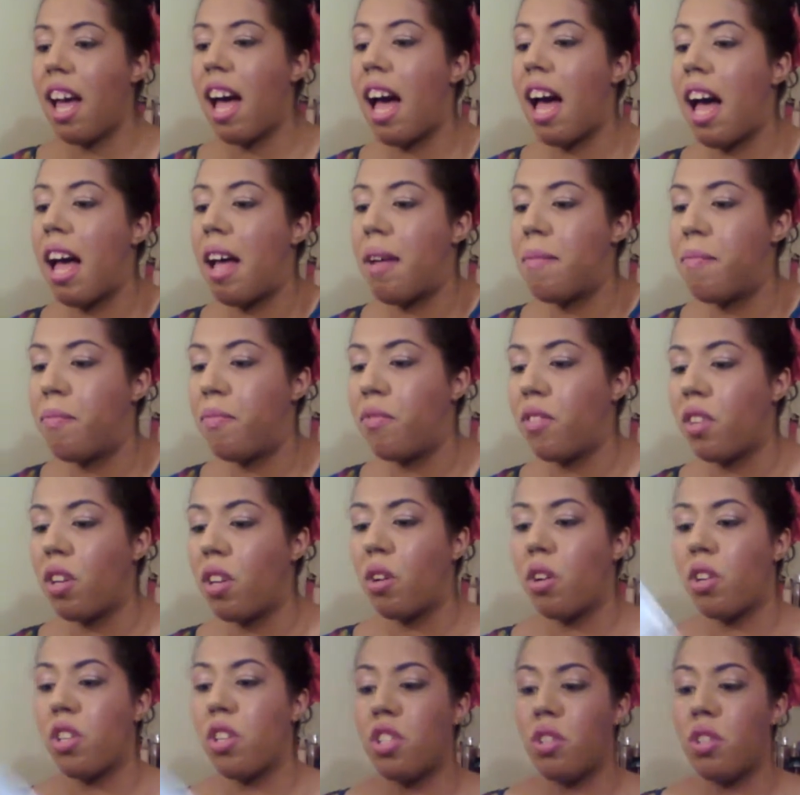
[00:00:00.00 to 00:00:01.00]
Um,
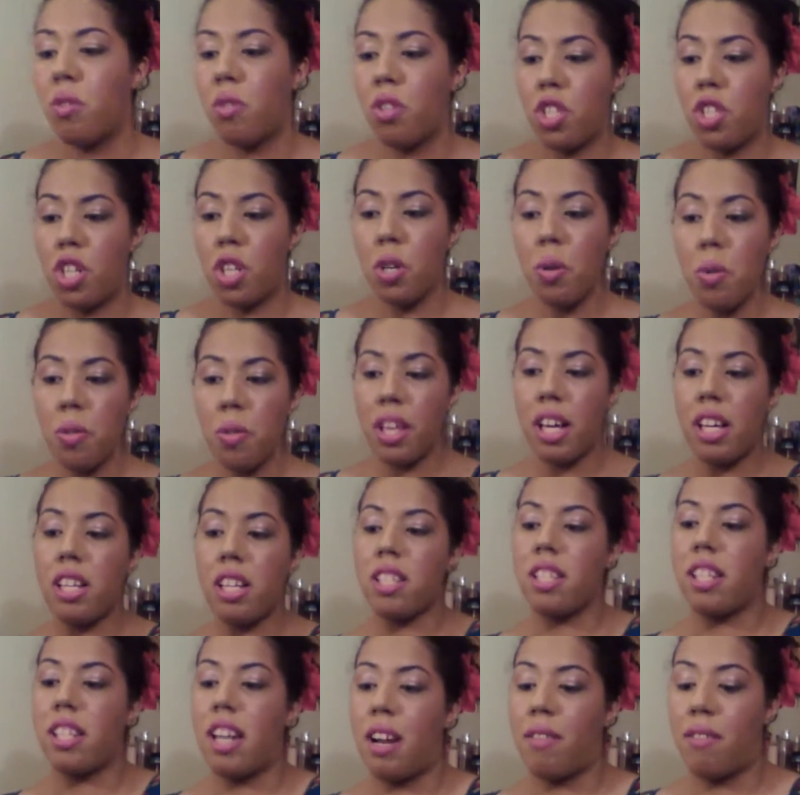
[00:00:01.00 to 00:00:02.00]
Two
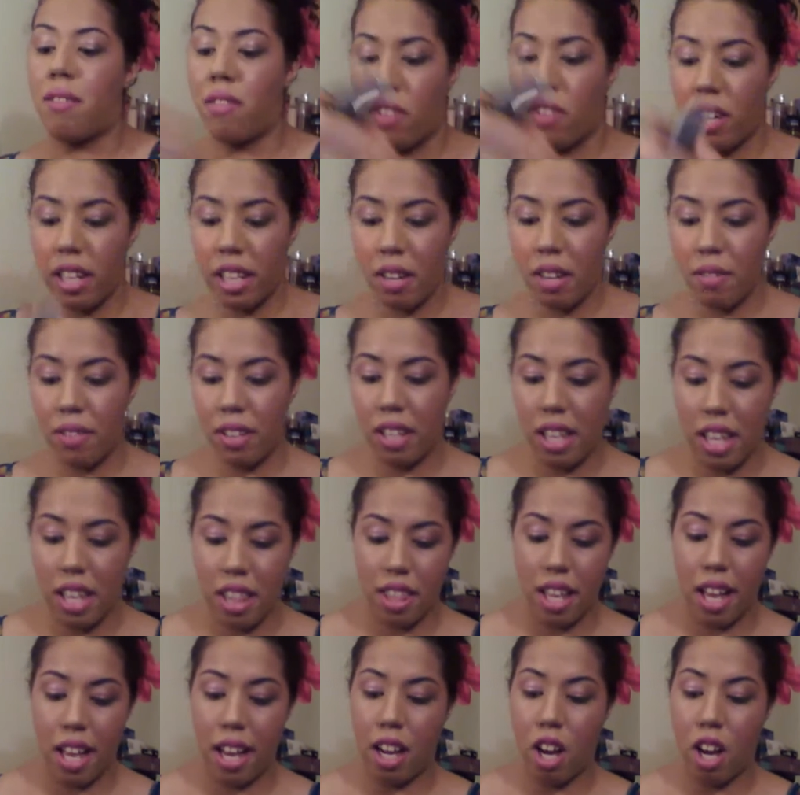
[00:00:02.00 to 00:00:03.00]
things that I really
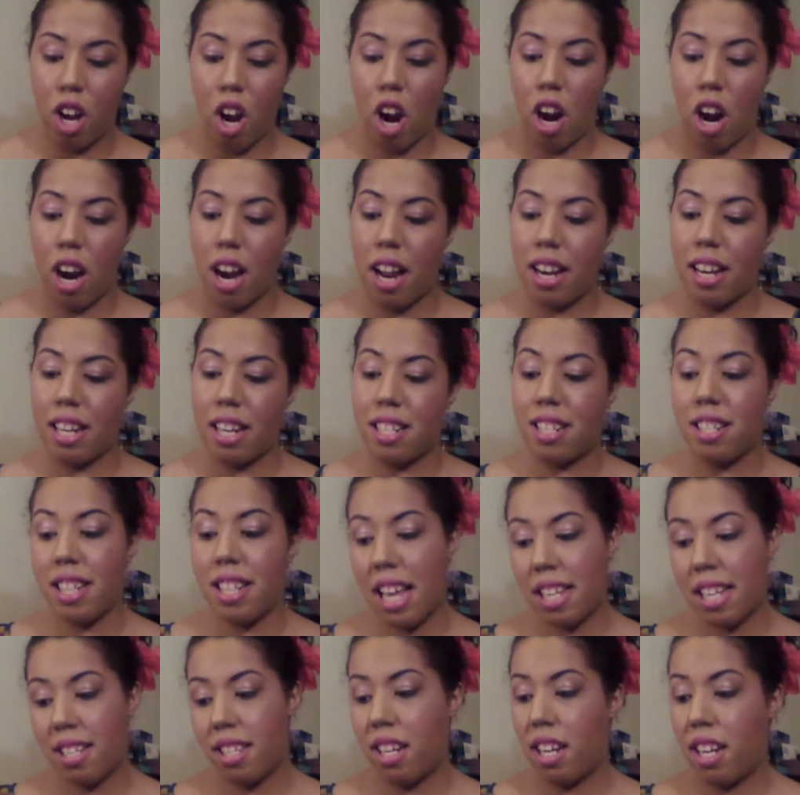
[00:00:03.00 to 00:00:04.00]
think are a
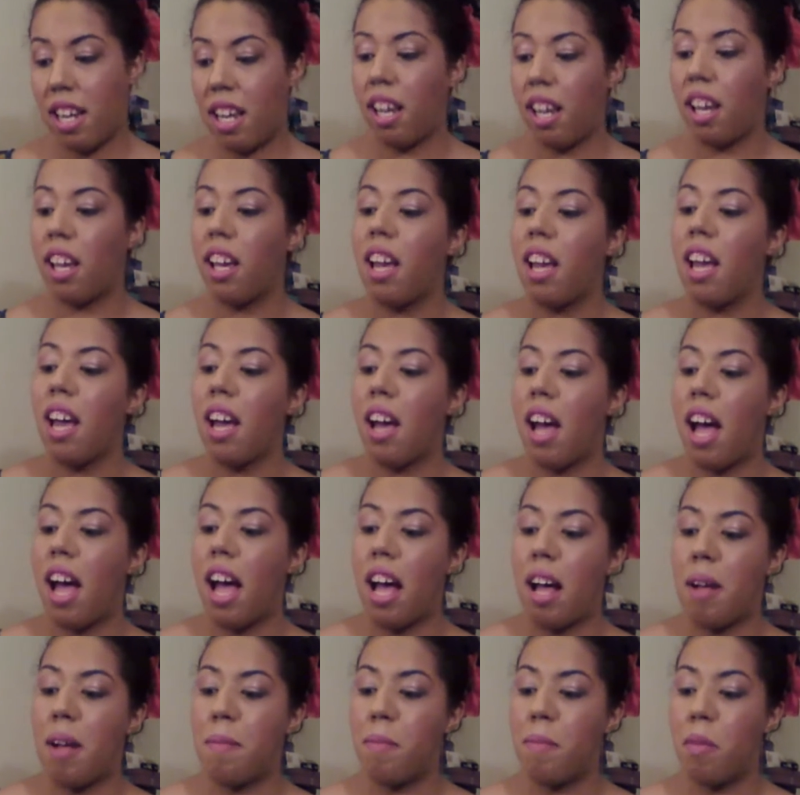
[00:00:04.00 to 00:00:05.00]
necessity
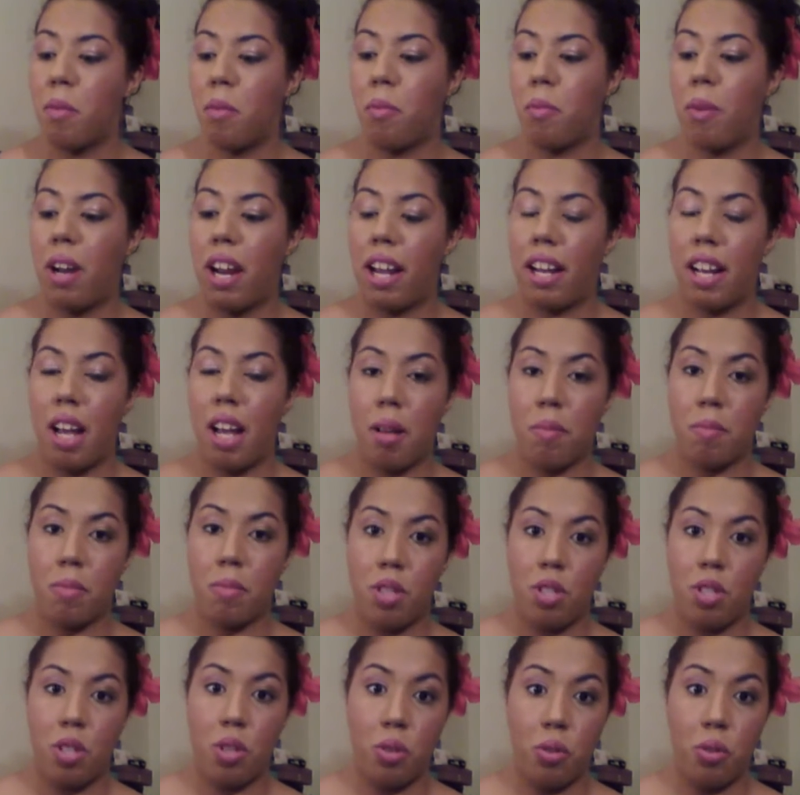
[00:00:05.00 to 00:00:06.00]
when it
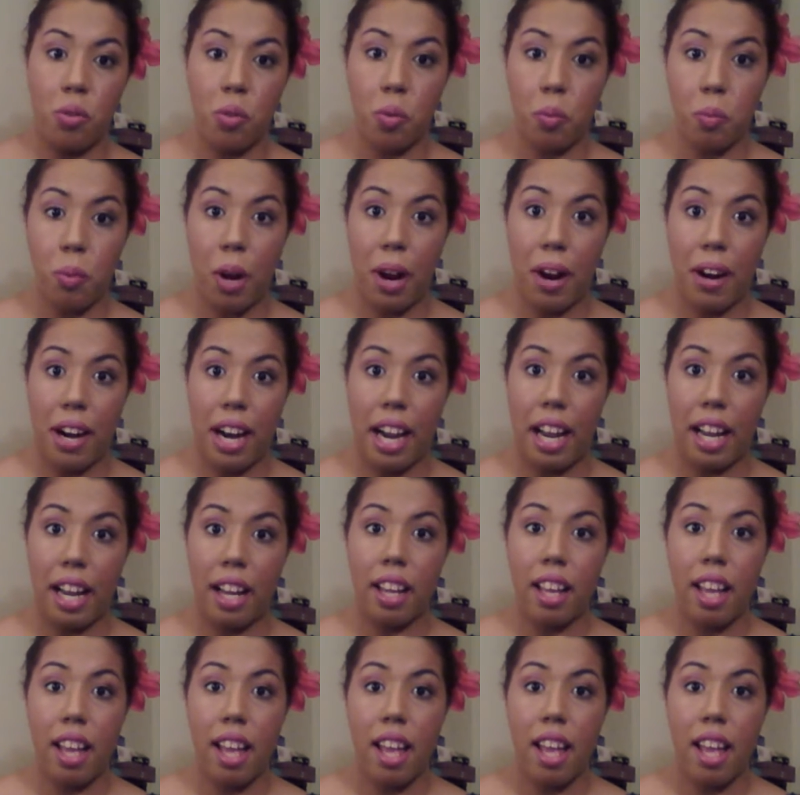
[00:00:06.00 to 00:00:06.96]
comes to wearing